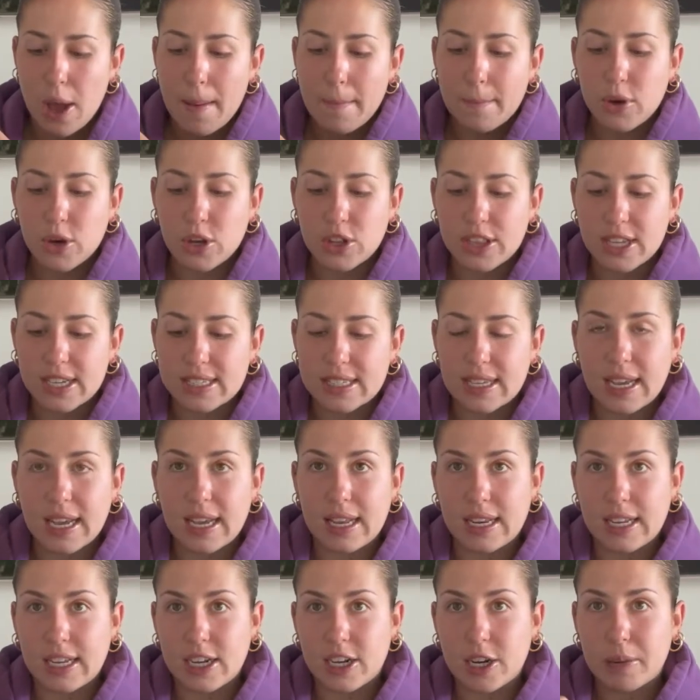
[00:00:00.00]
put this
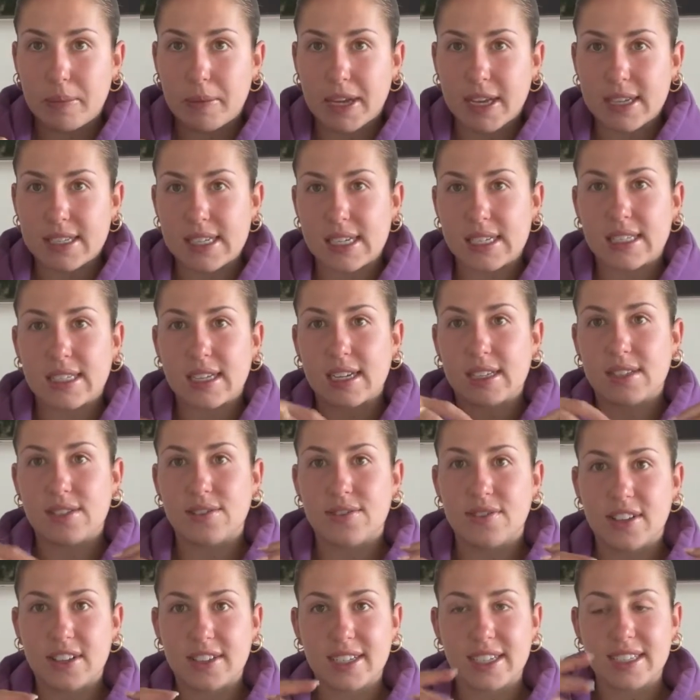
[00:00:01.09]
in here because it does
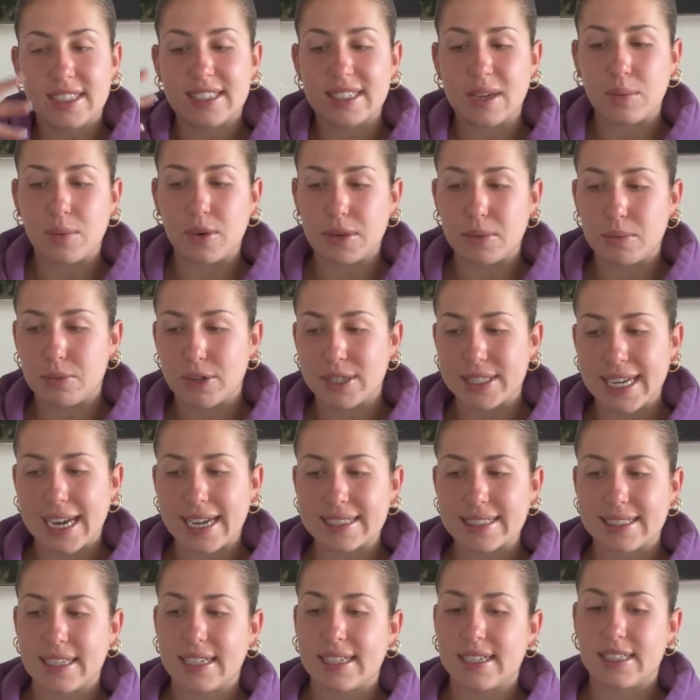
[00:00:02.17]
feel like somewhat
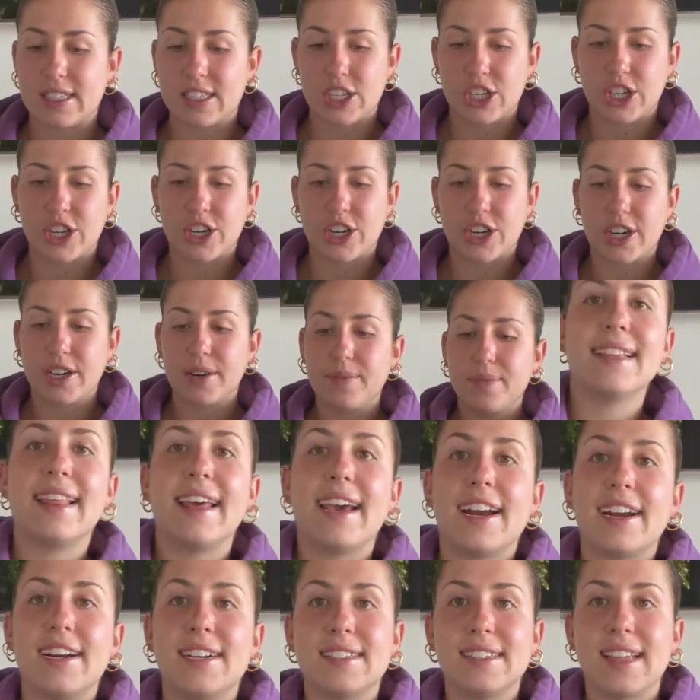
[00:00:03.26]
protected and secure.
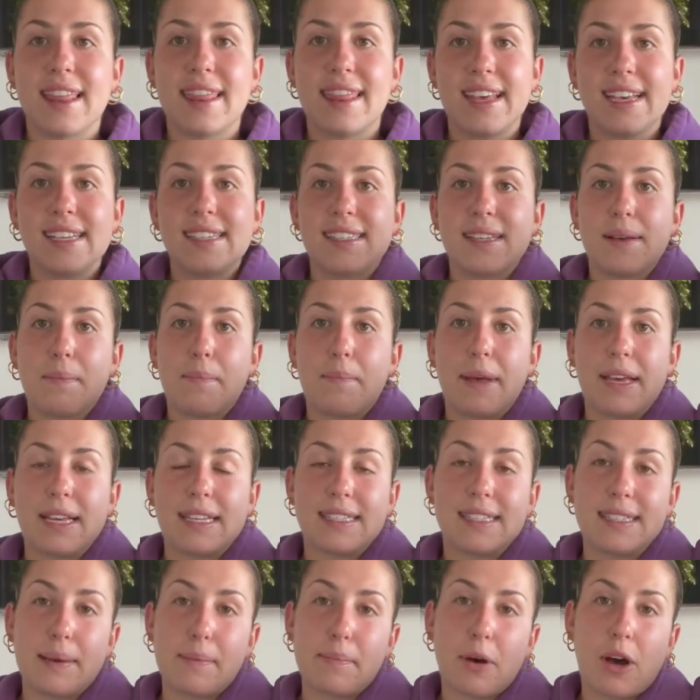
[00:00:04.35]
There's this big
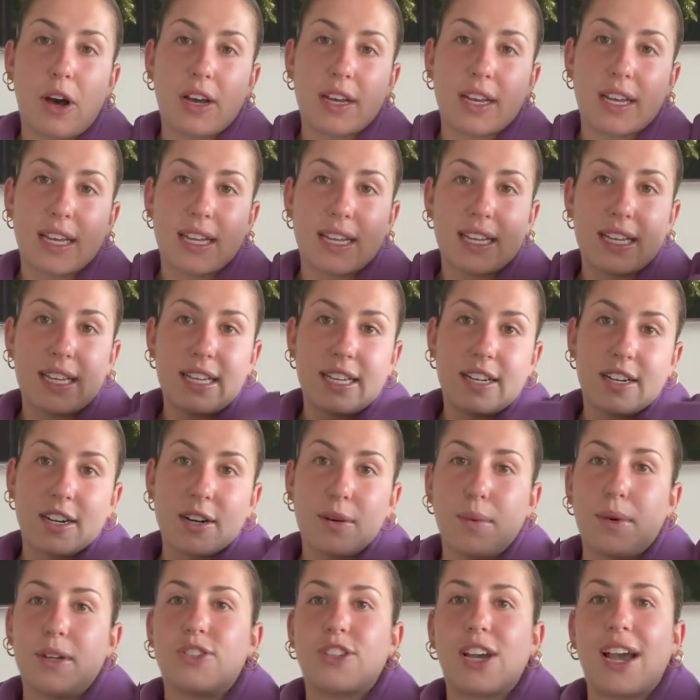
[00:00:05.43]
zip pocket here,
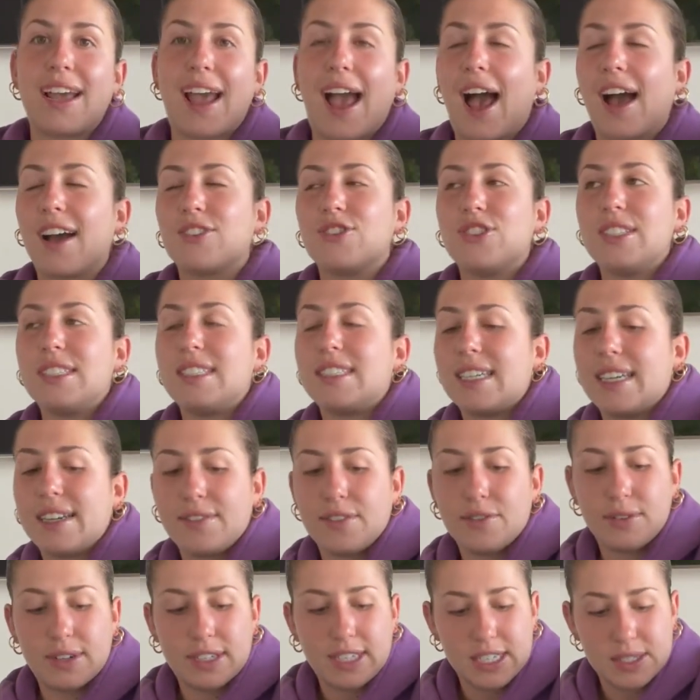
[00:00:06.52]
which I actually didn't
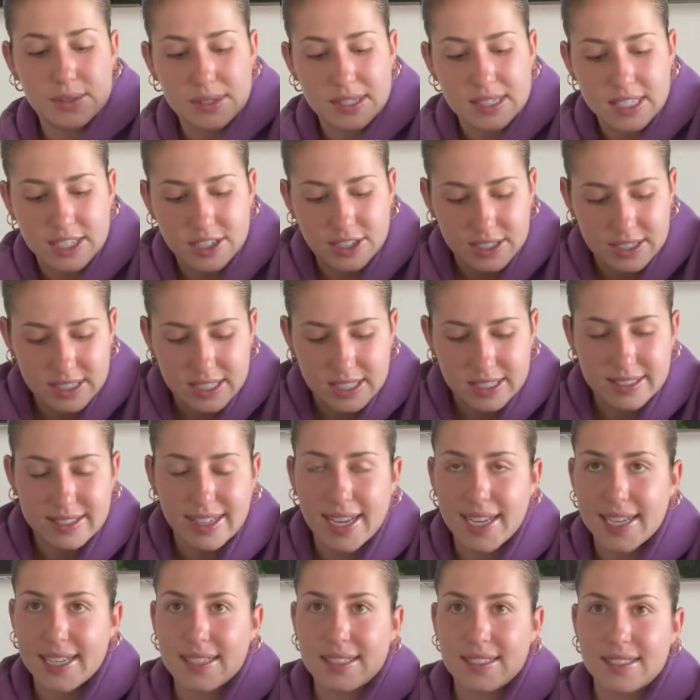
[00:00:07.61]
even realize was here until
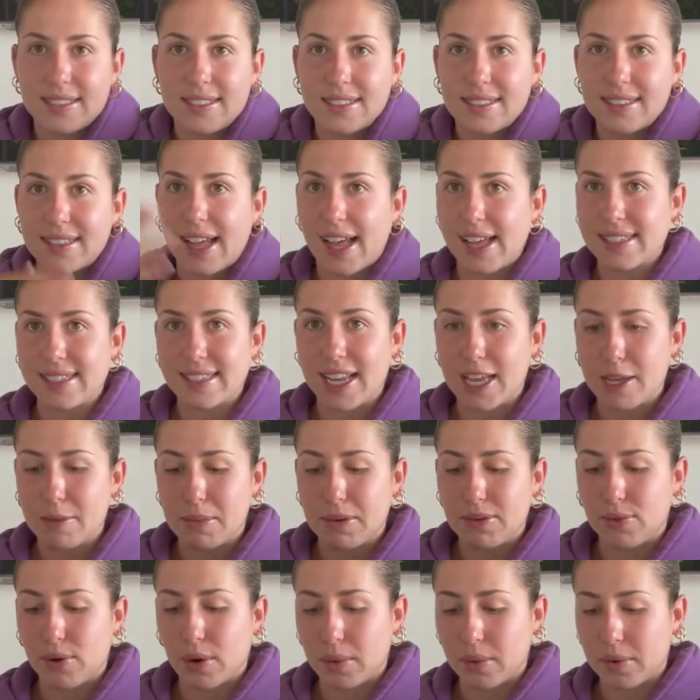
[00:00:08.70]
like last night
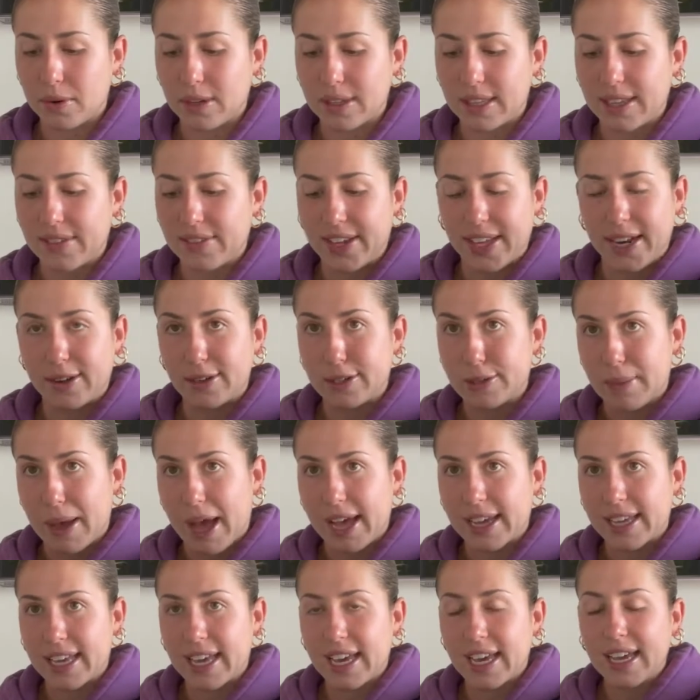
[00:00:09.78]
before we were leaving and I was
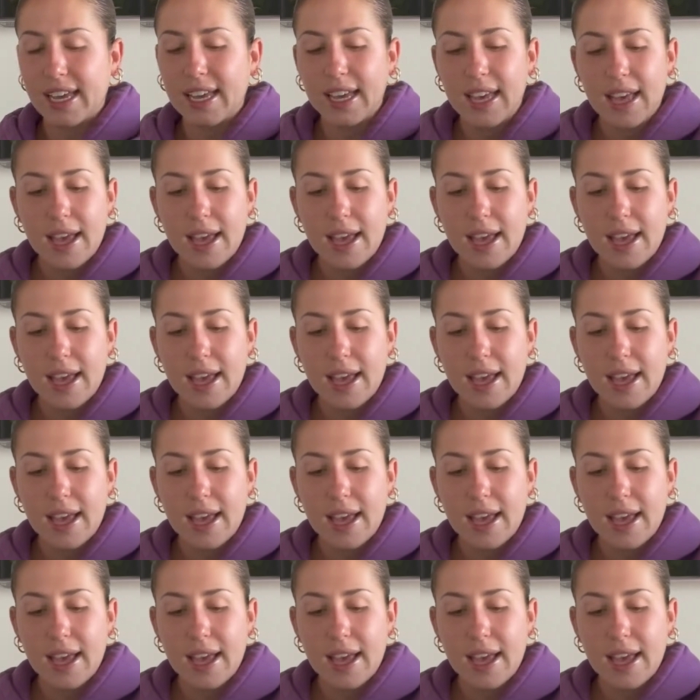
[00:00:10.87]
packing.